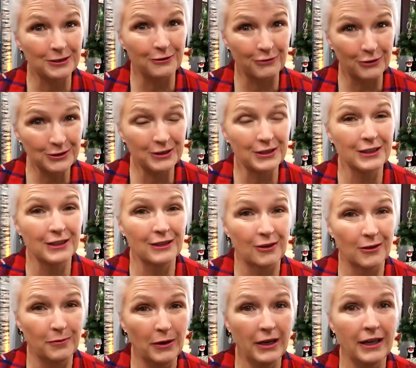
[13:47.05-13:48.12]
diversity of
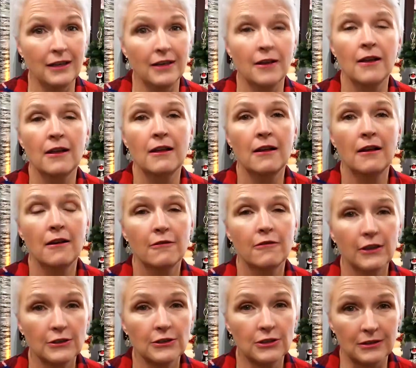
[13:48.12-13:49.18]
the brain,
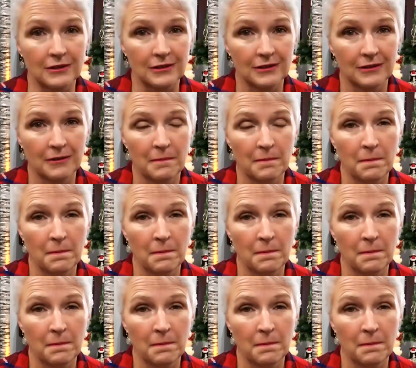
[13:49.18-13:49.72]
functions.